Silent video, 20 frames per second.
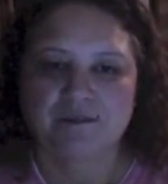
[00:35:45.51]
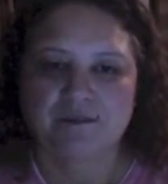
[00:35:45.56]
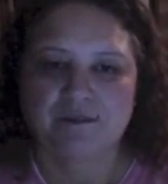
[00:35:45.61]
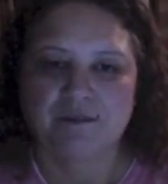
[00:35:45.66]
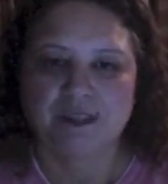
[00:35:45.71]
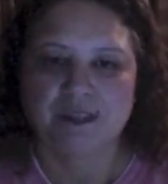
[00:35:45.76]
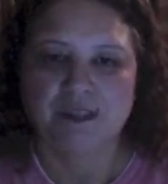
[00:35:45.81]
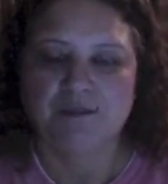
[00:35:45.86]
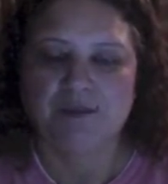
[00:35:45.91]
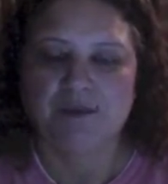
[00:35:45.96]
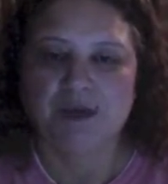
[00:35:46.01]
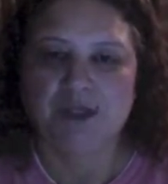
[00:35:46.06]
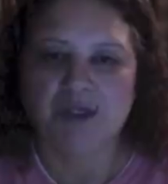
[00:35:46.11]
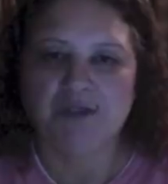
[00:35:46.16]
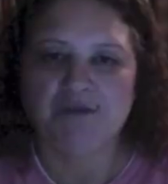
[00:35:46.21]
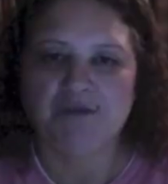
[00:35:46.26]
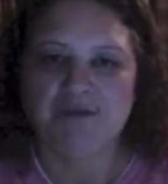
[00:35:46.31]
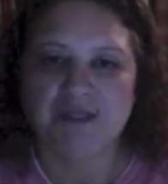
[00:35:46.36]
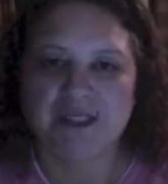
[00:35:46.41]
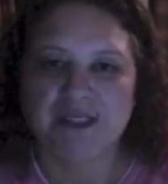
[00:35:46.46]
The more
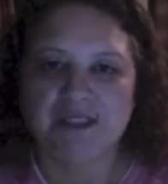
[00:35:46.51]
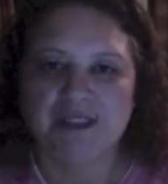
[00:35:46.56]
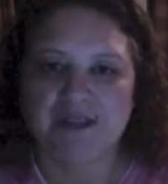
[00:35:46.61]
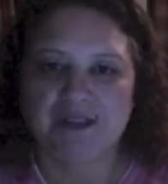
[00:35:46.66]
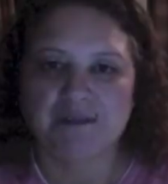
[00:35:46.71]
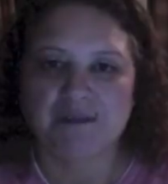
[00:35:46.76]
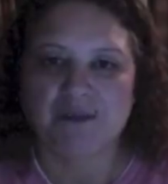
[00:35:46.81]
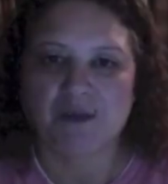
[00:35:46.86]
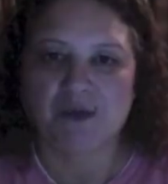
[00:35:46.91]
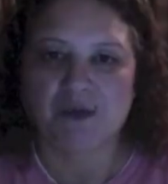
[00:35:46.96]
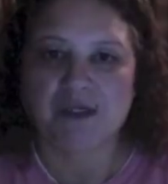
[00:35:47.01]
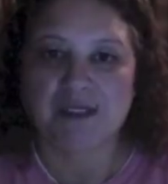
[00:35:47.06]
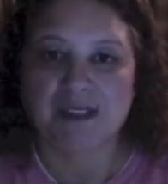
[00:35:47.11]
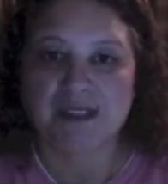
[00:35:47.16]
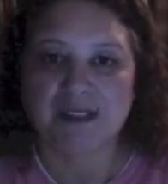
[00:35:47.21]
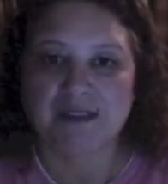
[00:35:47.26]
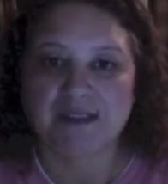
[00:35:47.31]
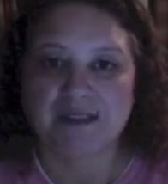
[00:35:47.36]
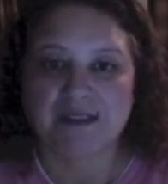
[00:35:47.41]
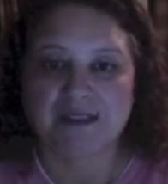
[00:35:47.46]
you feed it, the more it
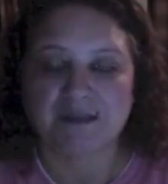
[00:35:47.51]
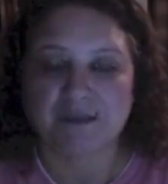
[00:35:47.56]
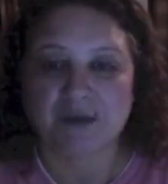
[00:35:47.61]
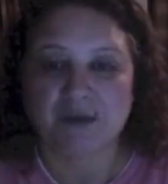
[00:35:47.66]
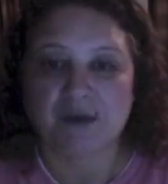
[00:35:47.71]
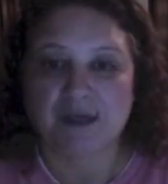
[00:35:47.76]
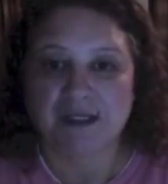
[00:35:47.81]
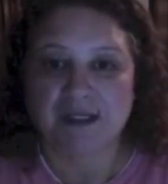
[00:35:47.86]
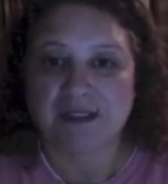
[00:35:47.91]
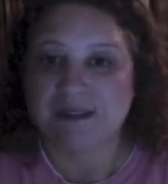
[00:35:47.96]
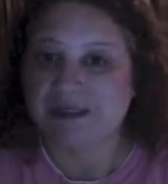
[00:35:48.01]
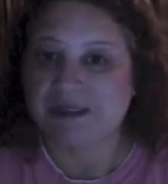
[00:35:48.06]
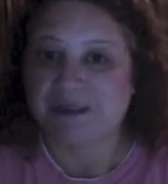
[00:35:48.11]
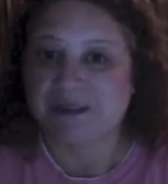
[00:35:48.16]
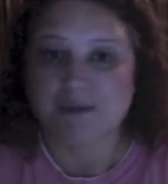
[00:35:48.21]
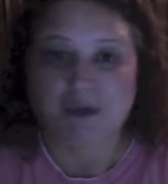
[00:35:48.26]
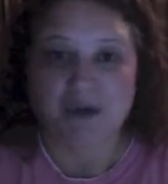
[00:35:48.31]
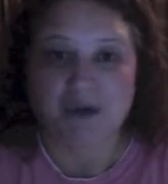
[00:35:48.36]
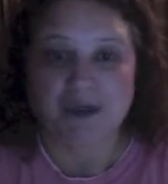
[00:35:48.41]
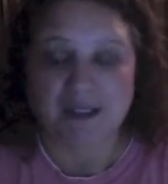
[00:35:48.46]
is, and the more it is, the
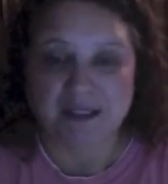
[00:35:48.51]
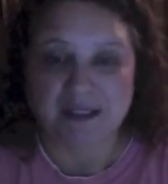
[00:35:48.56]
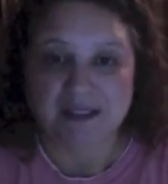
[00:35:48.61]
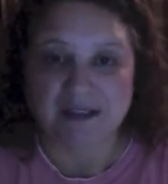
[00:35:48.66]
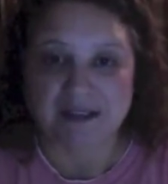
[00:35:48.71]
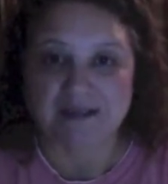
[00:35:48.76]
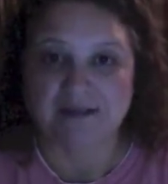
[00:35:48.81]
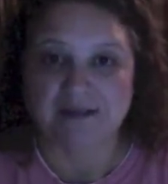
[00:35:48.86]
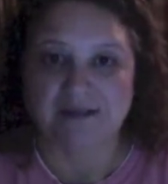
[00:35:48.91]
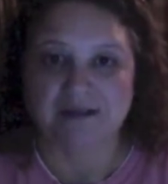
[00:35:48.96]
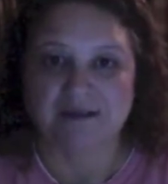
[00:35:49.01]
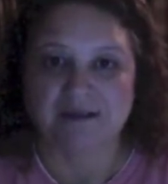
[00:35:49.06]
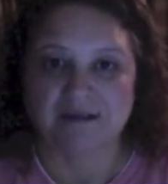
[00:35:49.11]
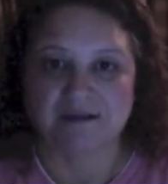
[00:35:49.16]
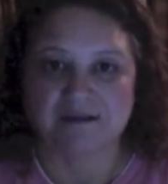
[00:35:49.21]
more it is.